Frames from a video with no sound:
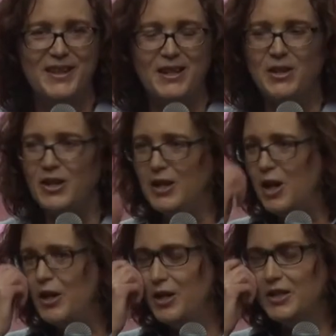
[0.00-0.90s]
You
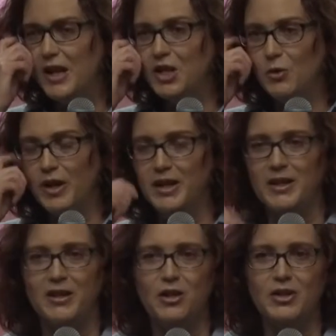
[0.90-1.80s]
know, you said you were
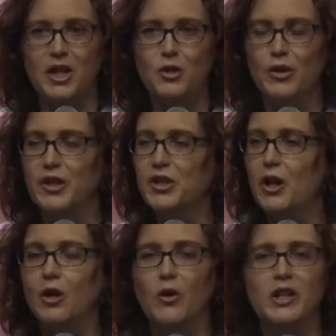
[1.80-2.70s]
gonna
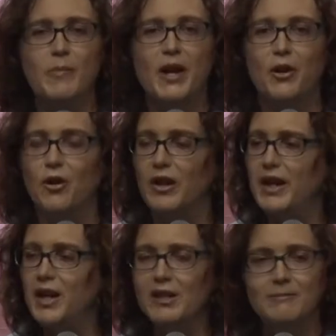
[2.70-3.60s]
start going to bed
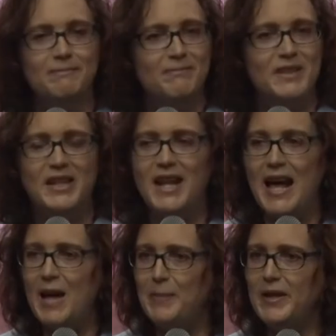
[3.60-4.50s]
earlier. Didn't
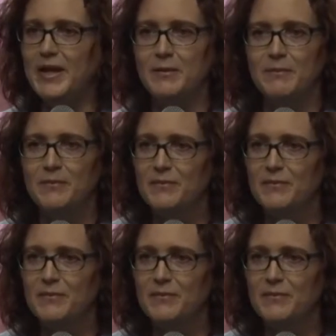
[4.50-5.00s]
happen.